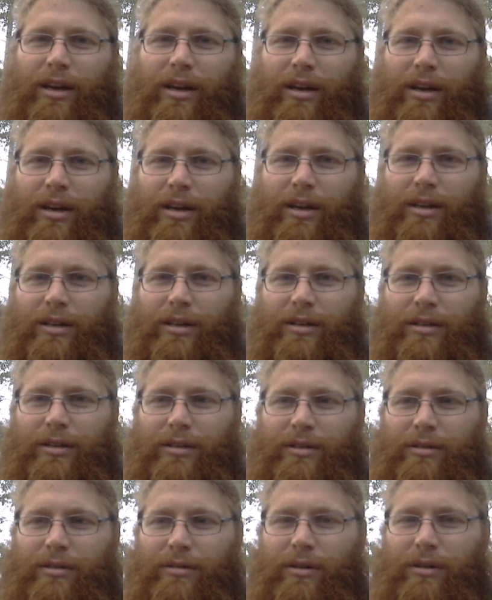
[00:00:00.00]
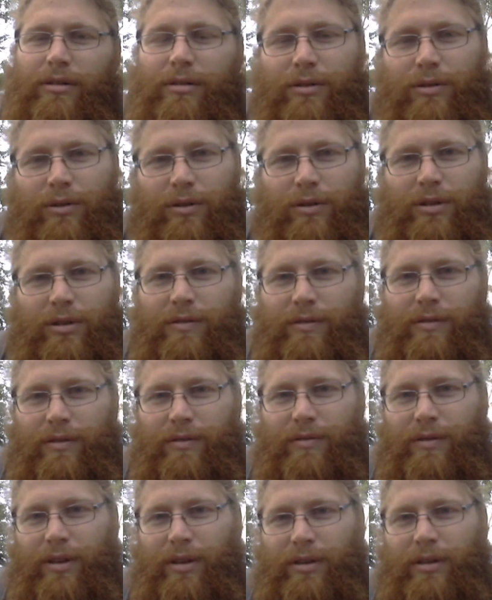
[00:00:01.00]
and all sorts
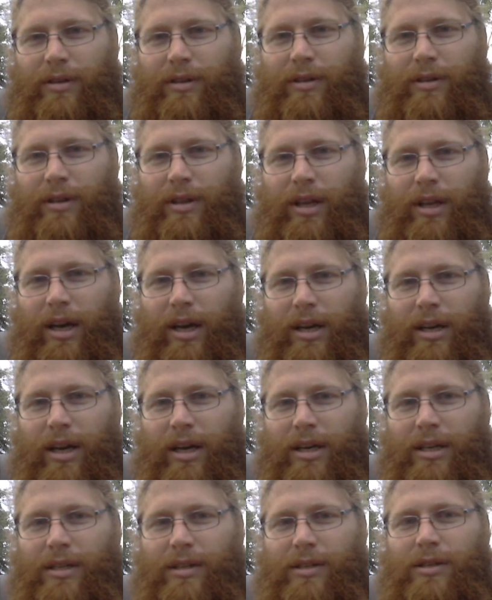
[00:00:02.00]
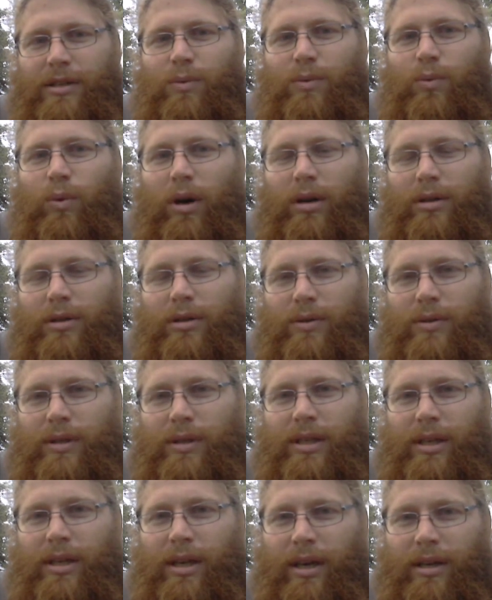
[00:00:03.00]
of uh, not nice to what to
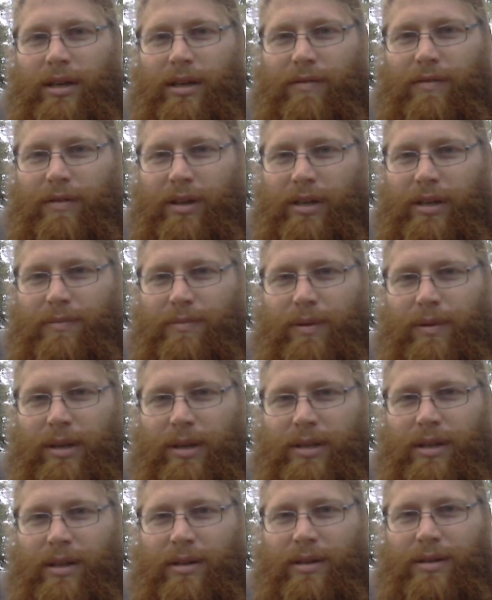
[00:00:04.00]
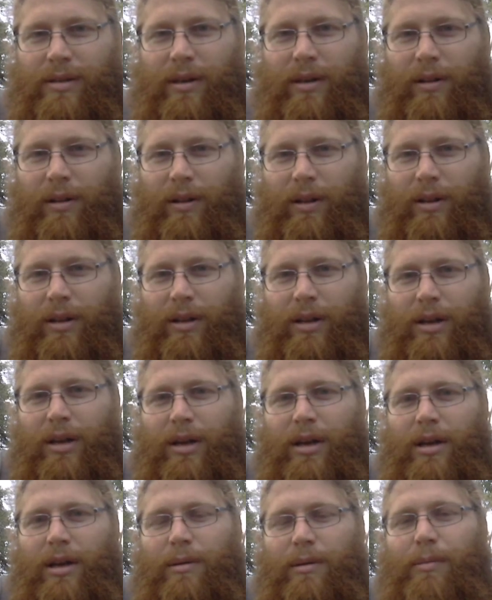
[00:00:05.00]
see activities, but things that
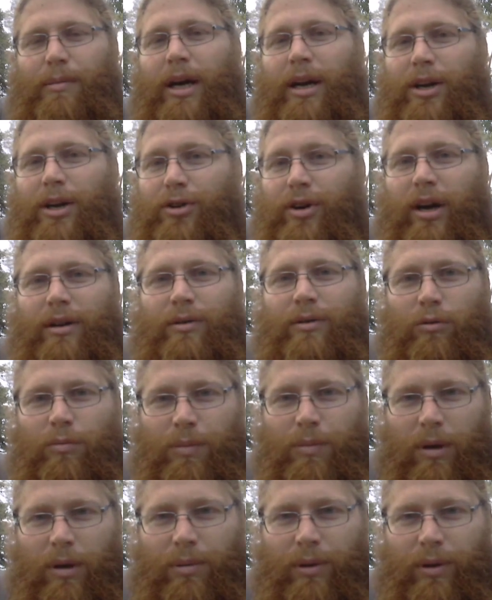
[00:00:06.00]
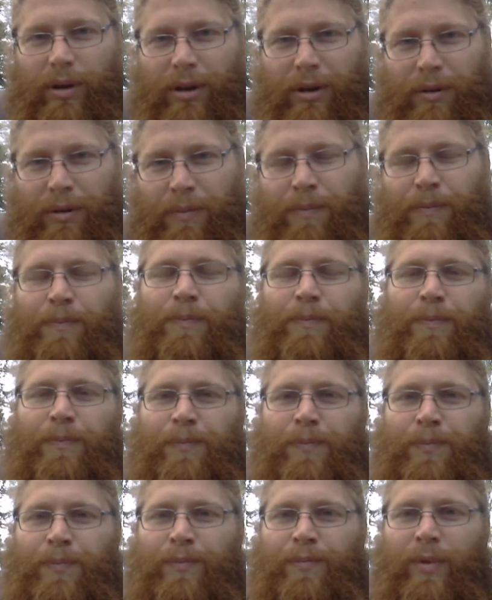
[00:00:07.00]
that might attract new people in,
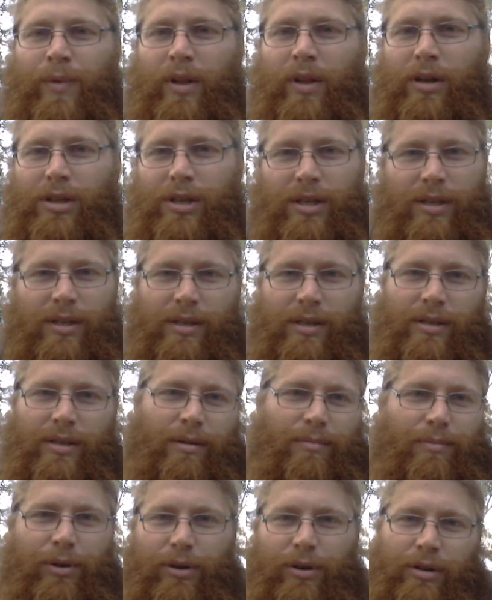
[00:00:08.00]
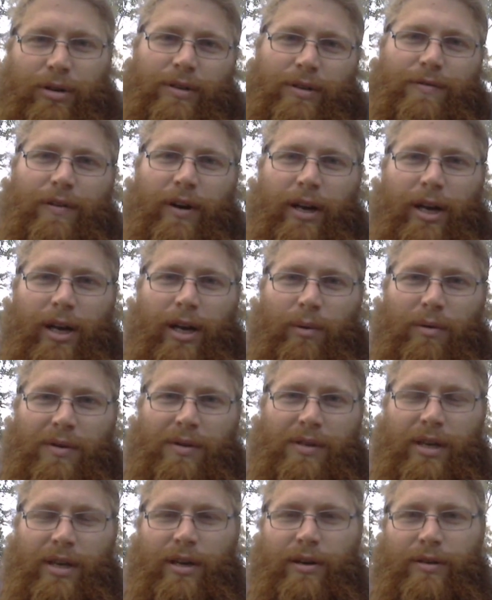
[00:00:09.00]
not just some nerds fighting with
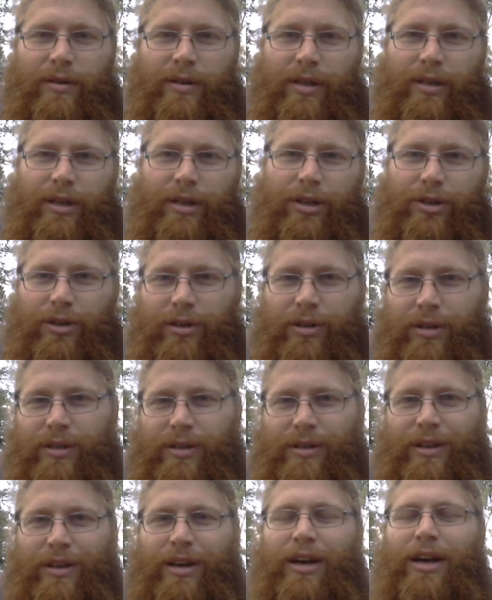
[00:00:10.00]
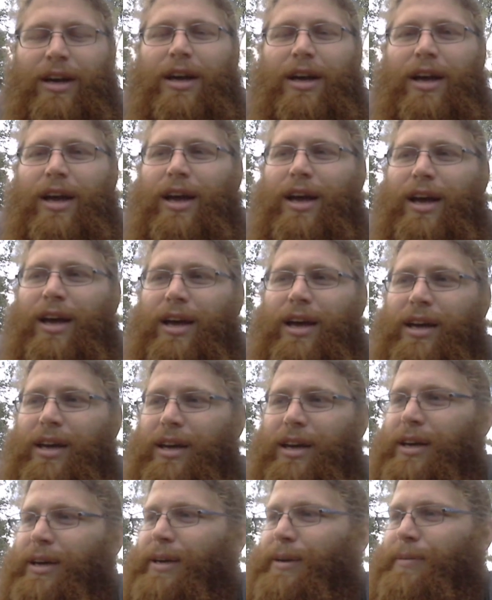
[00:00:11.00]
sneakers and t-shirts.
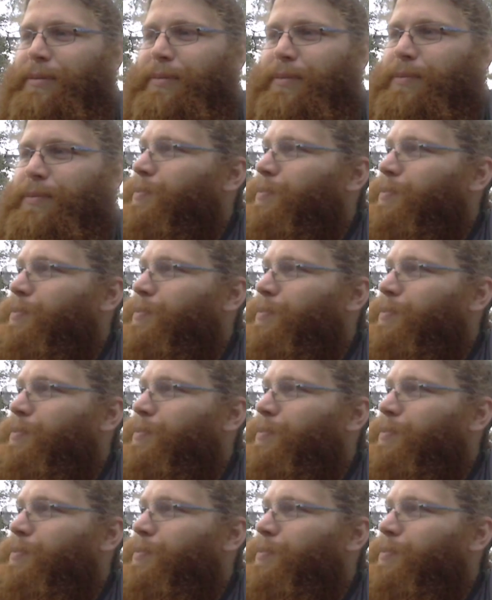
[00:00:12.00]
And